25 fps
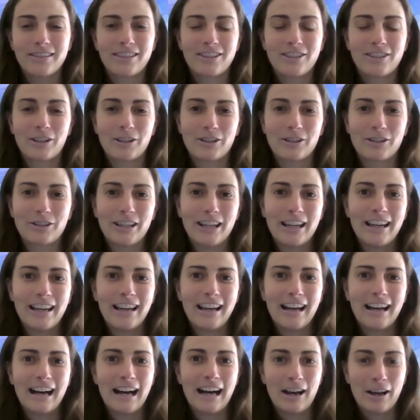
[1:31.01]
So
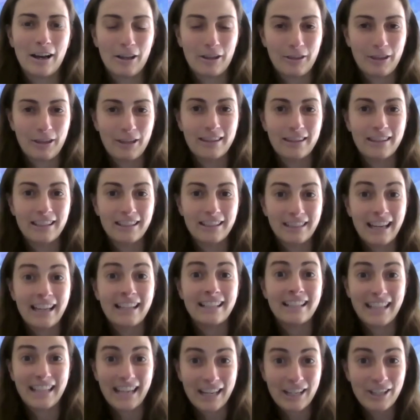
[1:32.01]
I think that
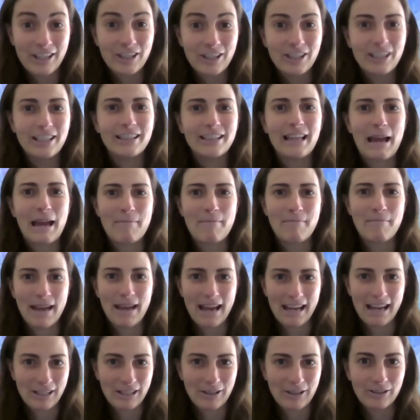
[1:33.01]
that tension and that
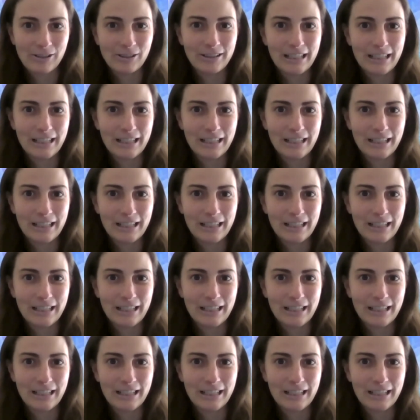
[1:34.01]
battle